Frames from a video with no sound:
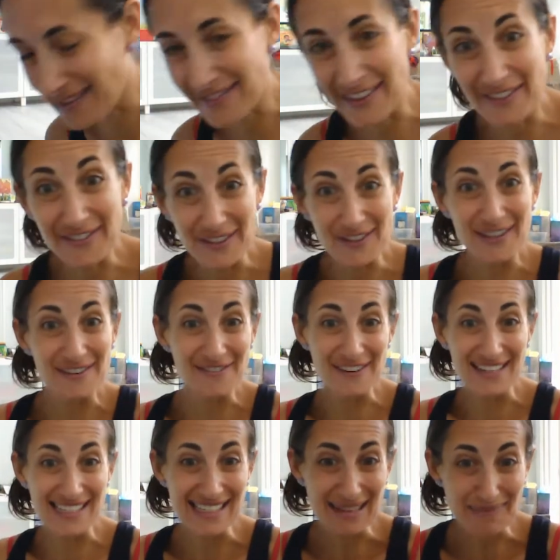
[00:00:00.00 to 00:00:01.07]
we have a few
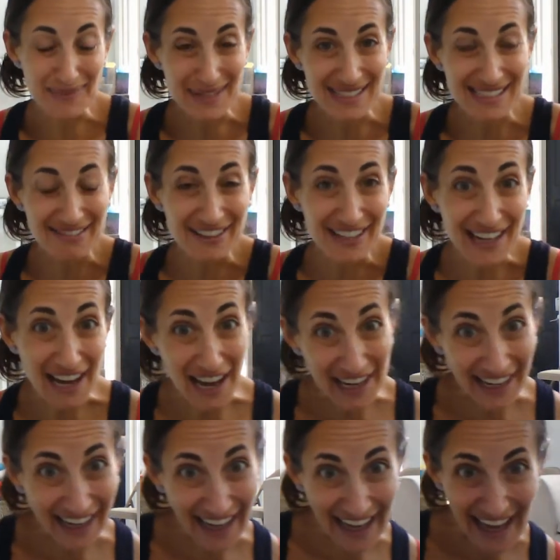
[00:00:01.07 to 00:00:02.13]
different symbols of
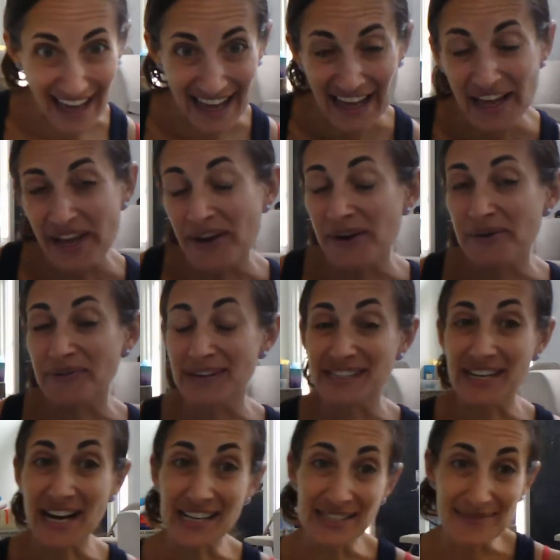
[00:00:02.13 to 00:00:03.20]
Hanukkah. We
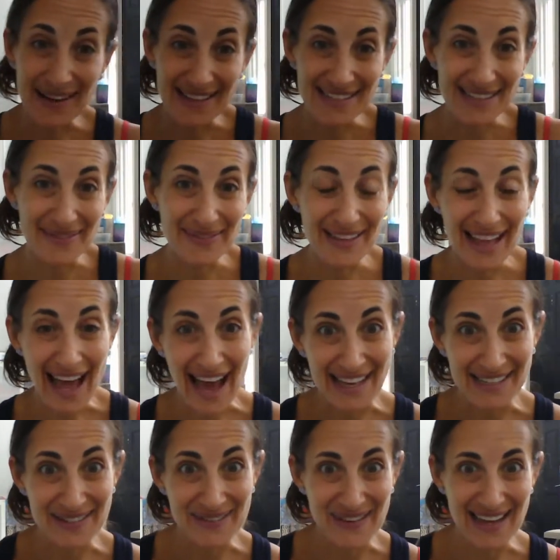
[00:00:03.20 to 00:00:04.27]
talked about some
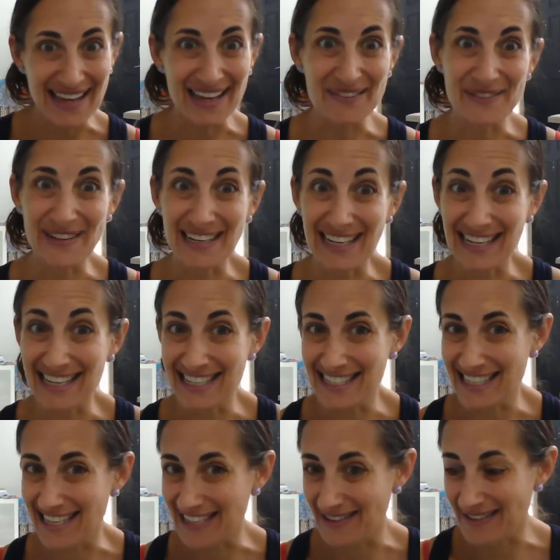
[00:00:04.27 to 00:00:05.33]
last week, and we're going to
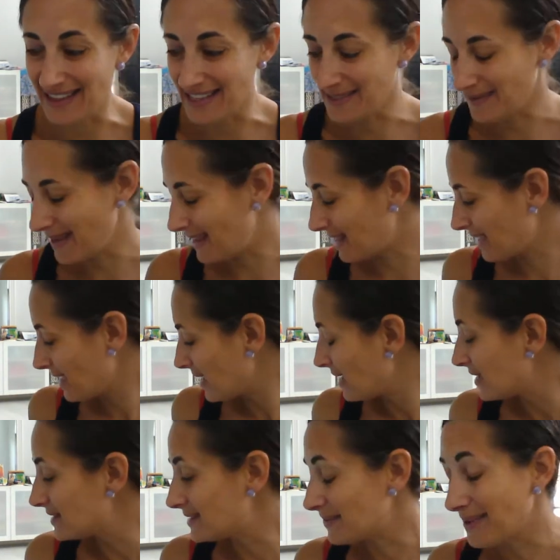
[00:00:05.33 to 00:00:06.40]
continue this week.
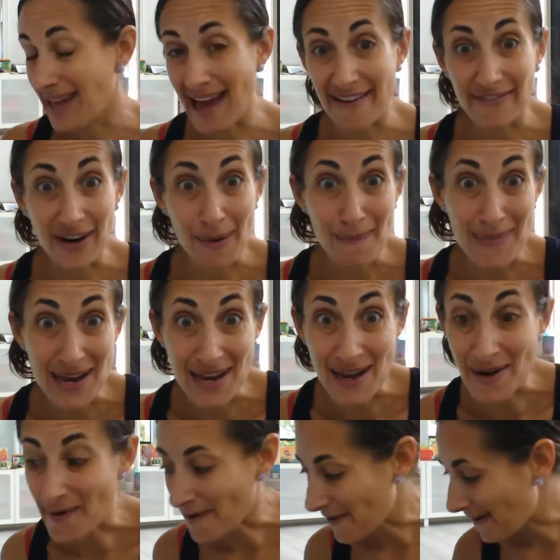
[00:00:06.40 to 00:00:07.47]
So we have our
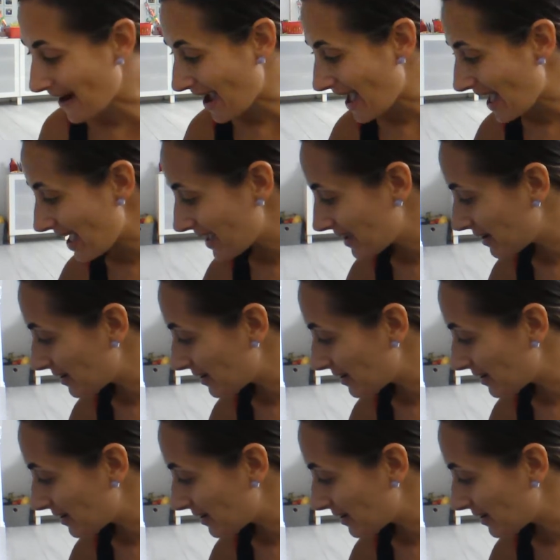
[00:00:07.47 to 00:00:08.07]
menorah,